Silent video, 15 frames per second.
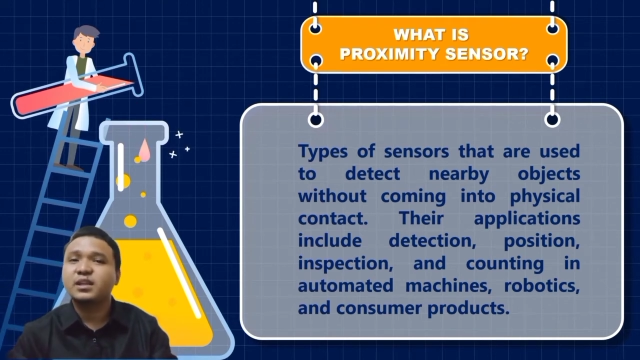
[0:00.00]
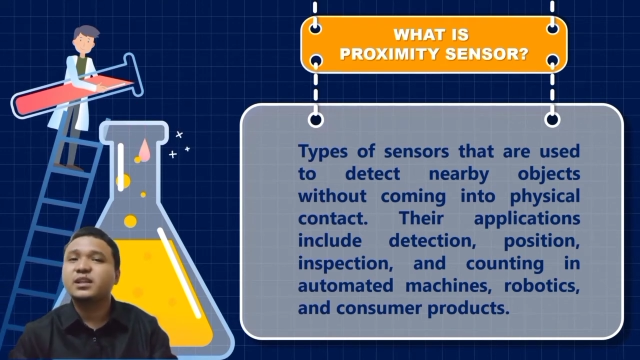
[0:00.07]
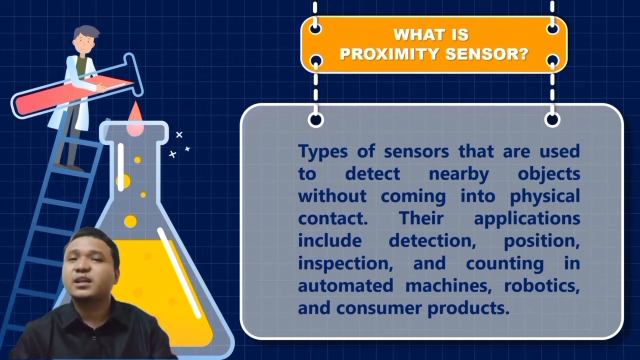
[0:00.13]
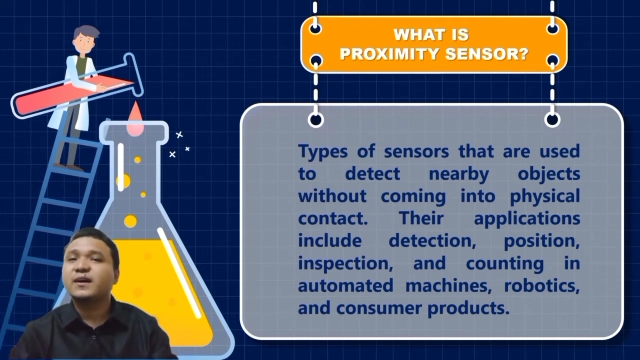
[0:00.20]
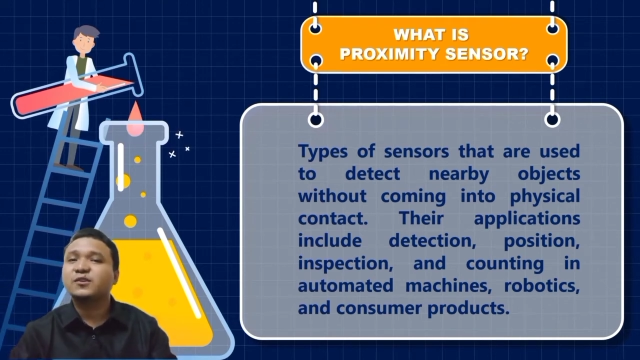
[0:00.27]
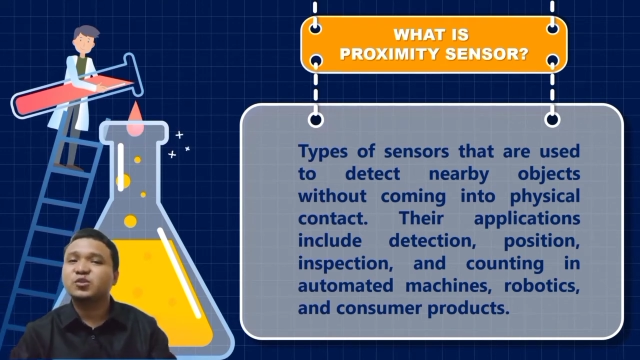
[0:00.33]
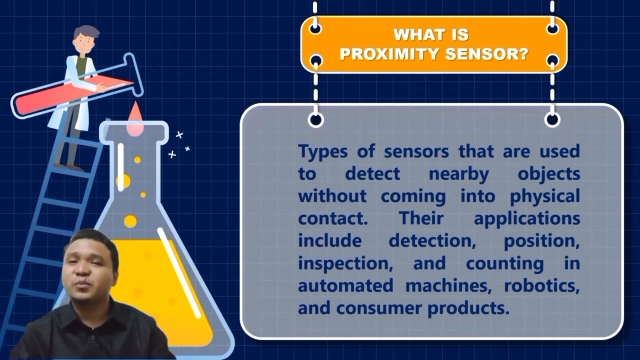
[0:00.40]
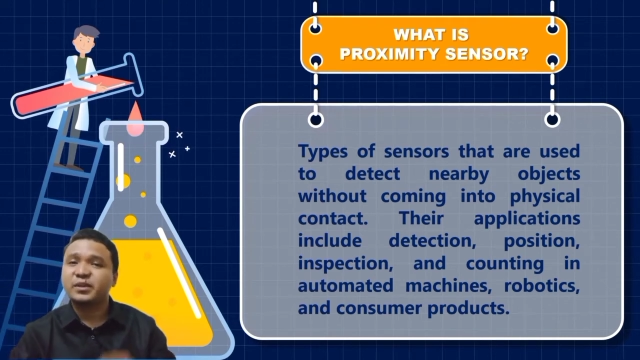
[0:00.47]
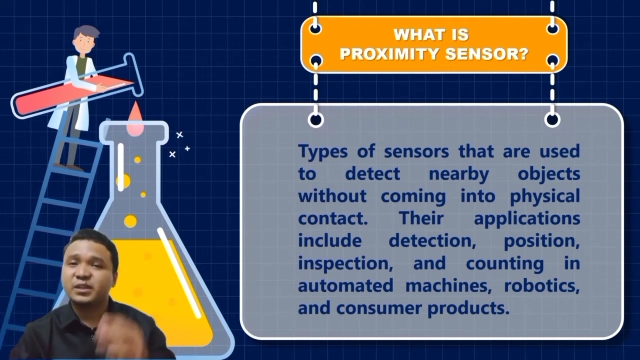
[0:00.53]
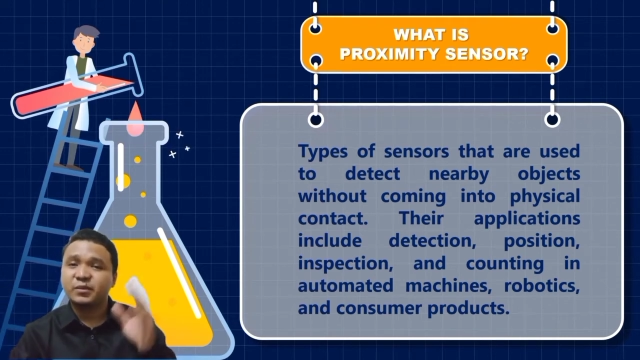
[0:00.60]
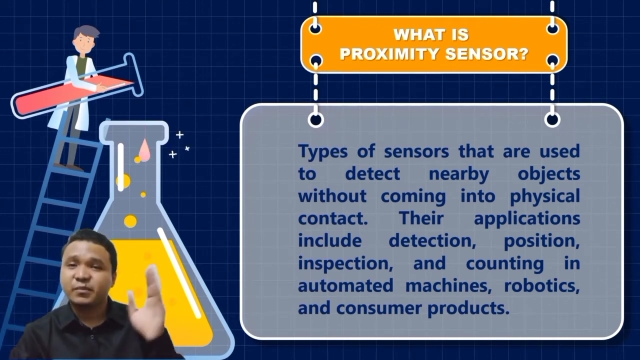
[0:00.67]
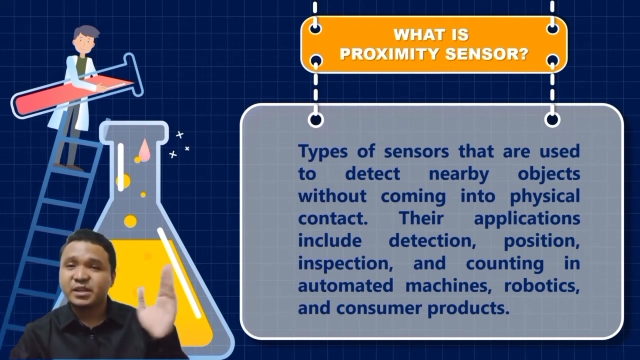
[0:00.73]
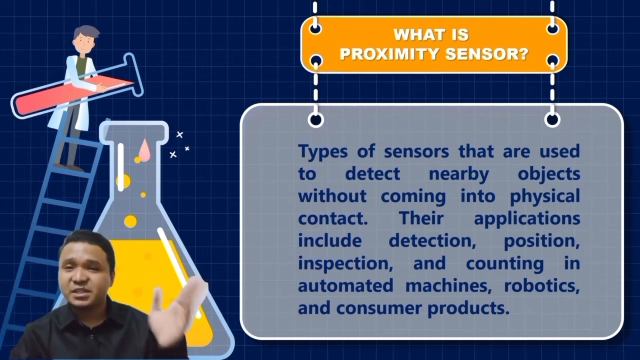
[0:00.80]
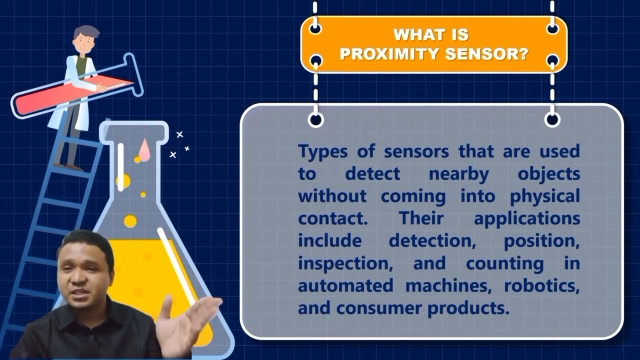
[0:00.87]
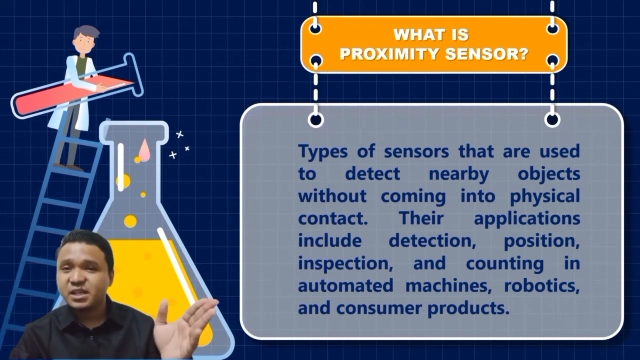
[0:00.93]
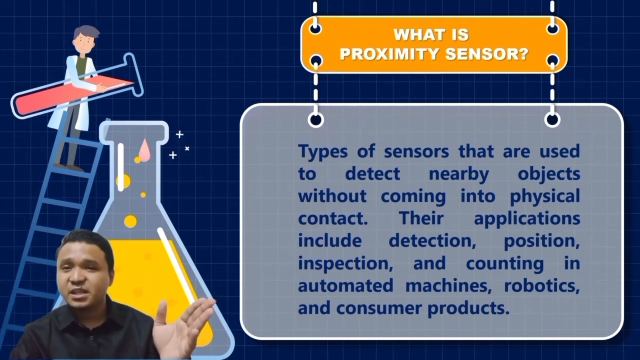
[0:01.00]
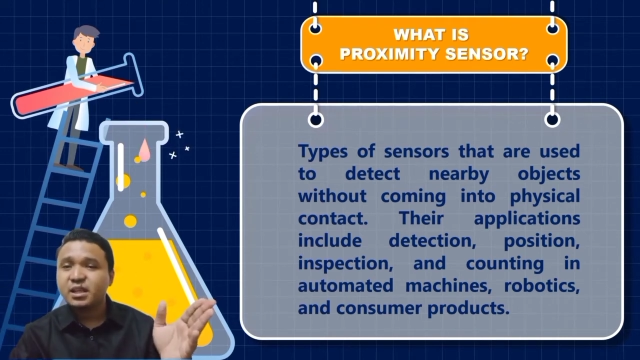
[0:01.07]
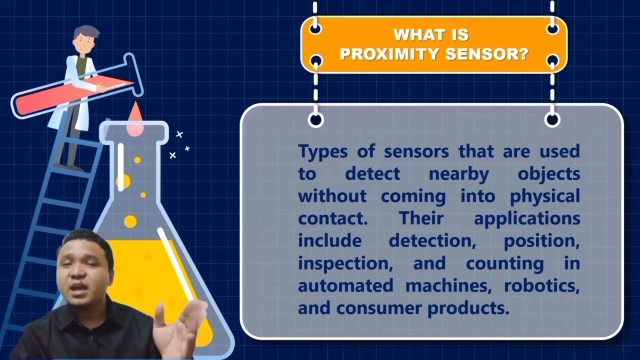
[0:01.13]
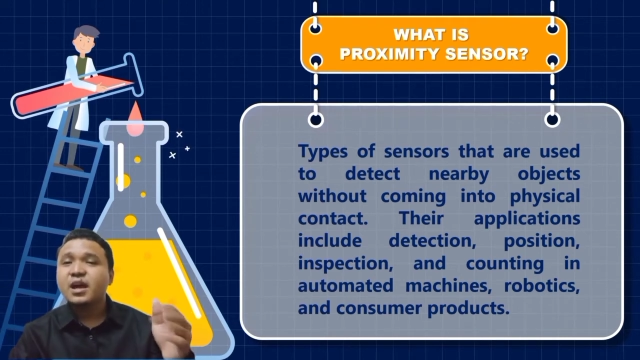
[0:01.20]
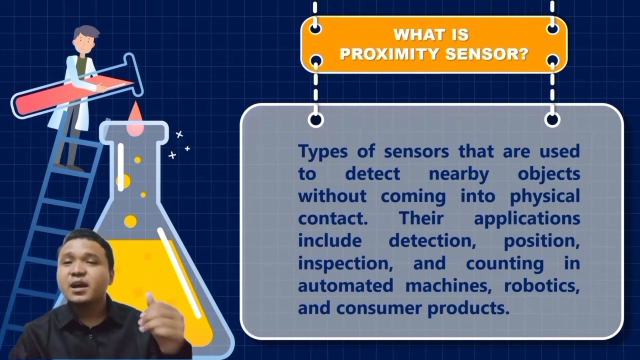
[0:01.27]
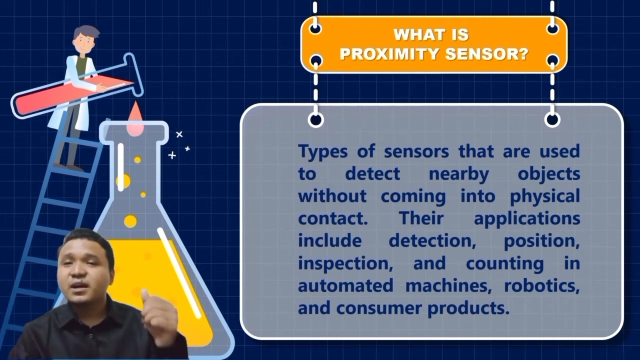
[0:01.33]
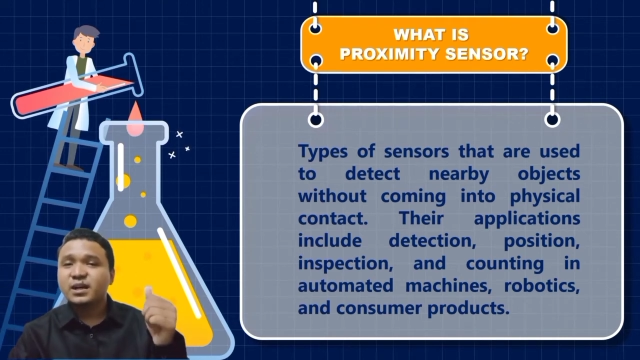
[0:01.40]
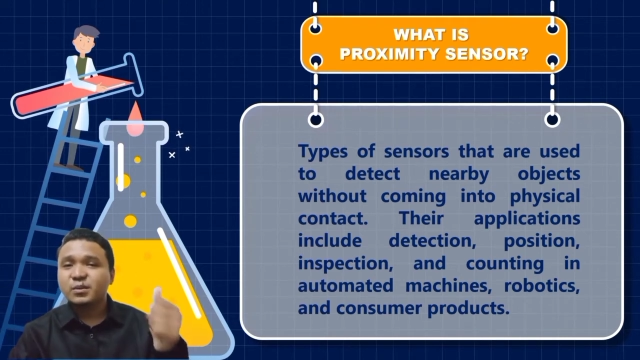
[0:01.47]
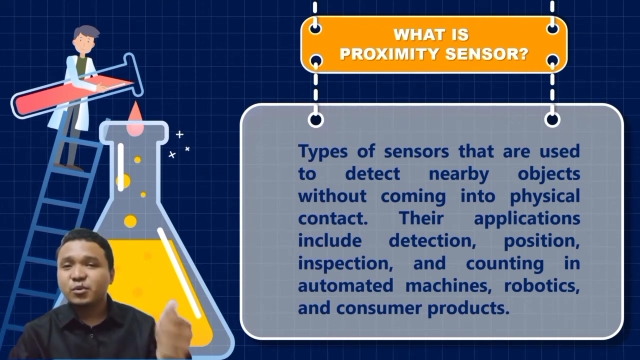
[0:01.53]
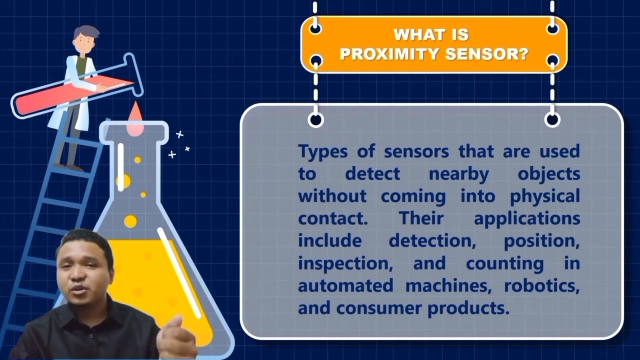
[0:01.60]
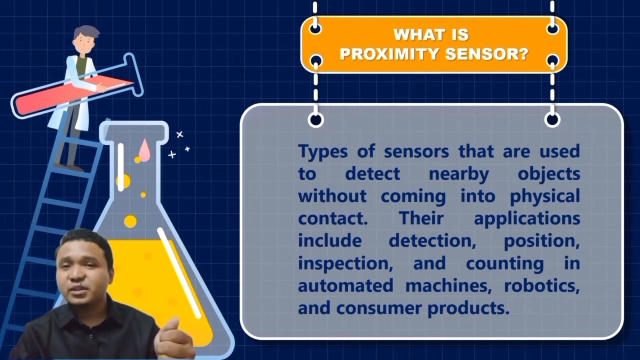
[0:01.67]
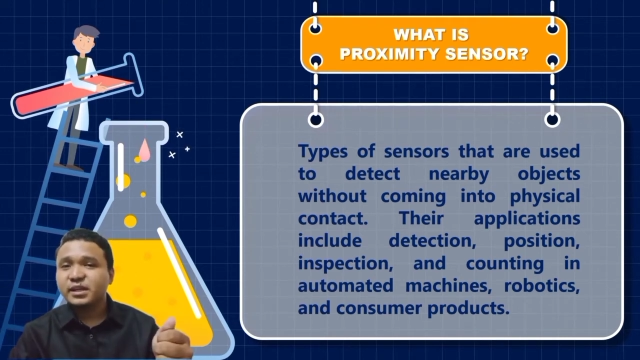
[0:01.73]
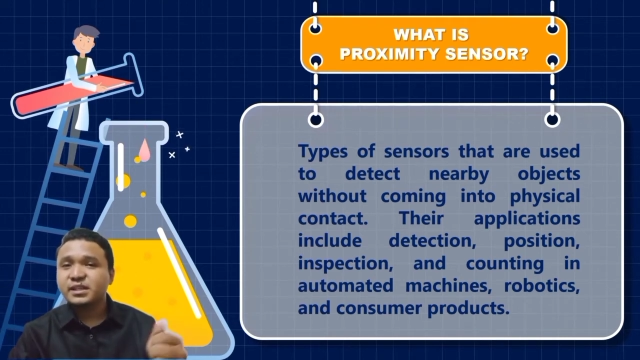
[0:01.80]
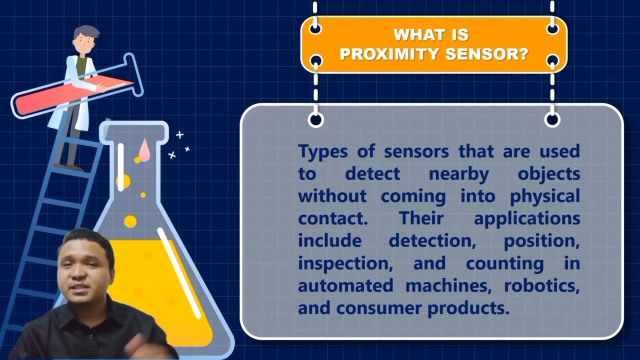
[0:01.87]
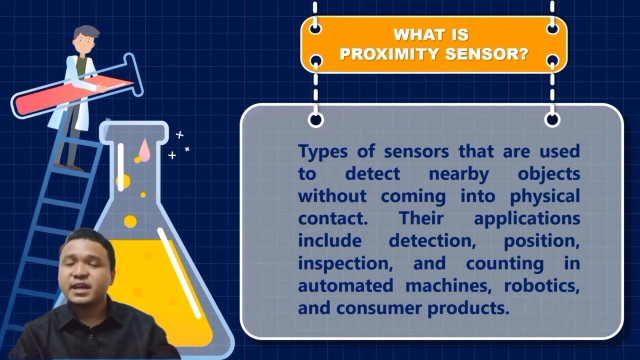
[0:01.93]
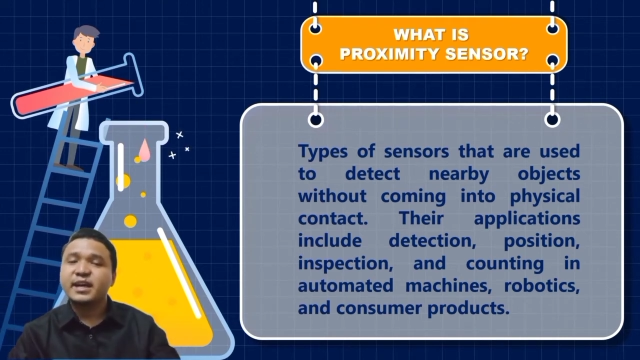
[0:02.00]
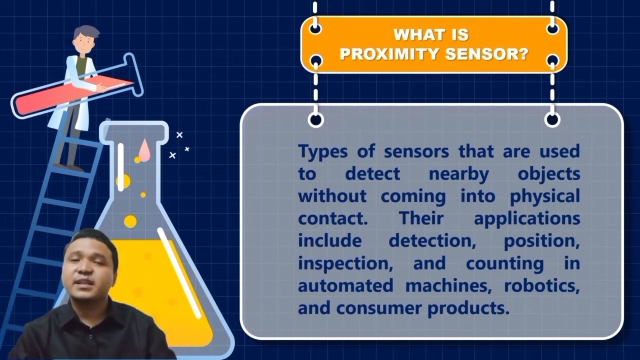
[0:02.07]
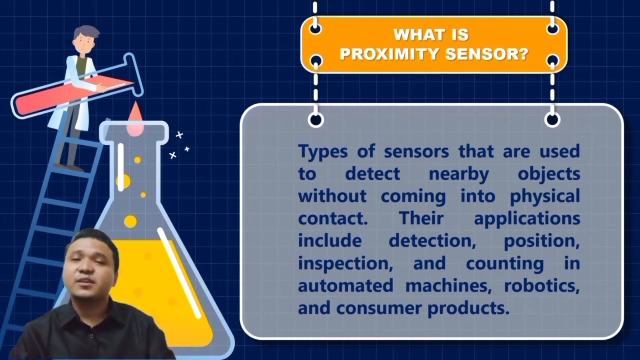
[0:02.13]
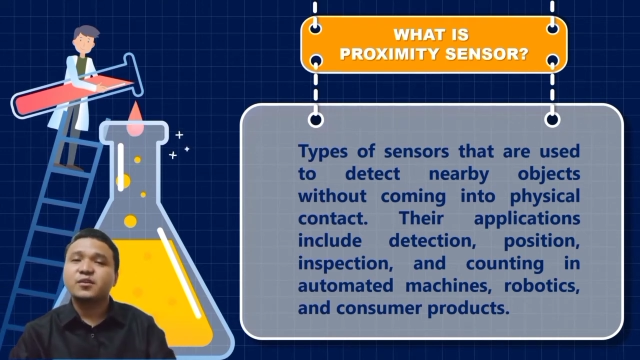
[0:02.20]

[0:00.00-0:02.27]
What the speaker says: in automated machine, robotics, and